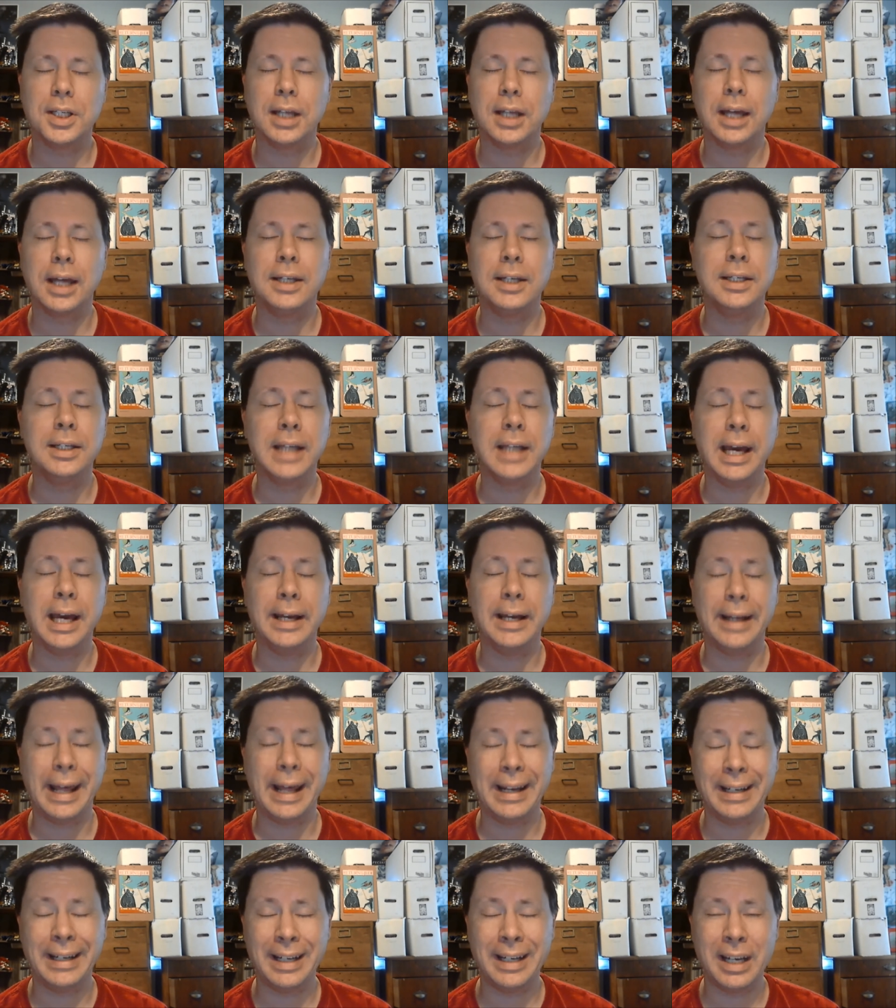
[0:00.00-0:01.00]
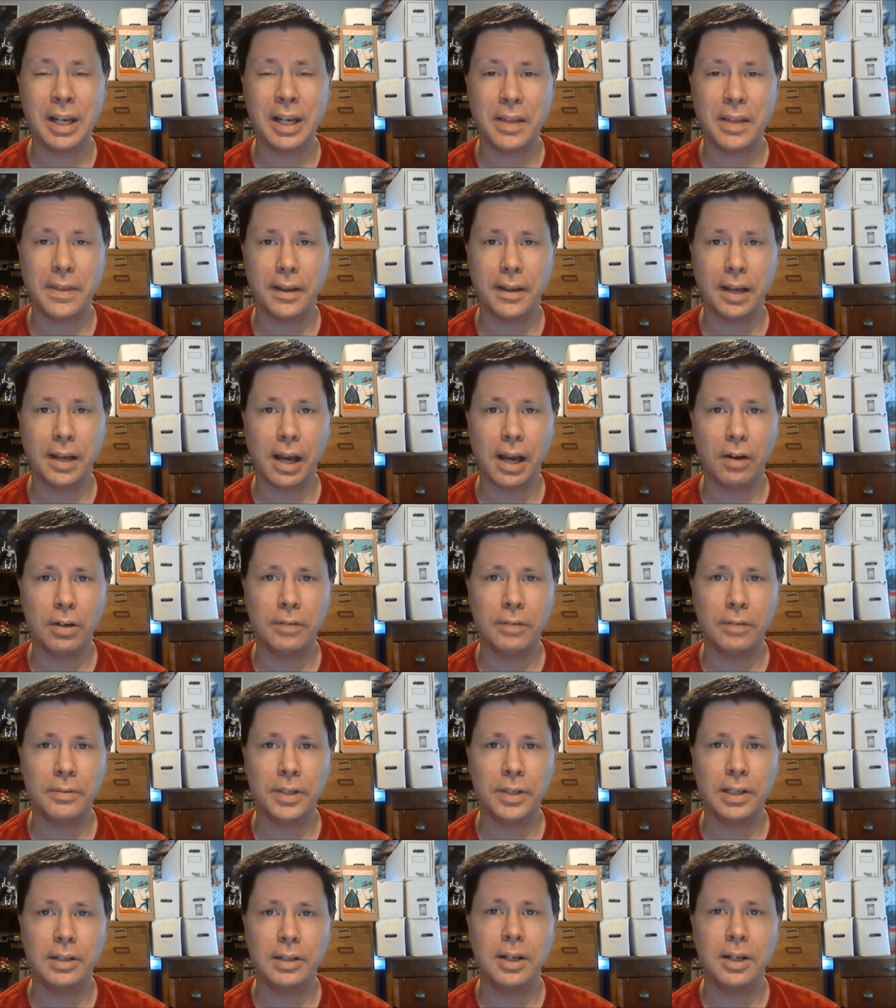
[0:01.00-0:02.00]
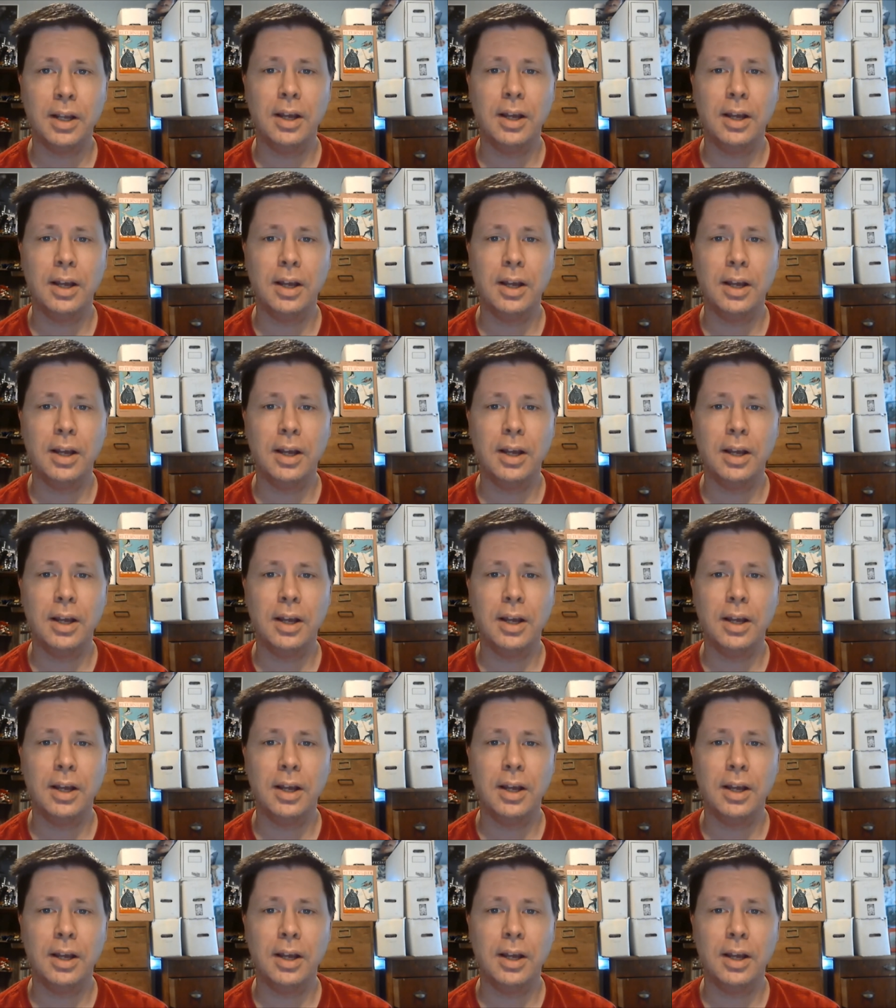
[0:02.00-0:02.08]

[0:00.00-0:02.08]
I did not edit anything out of it.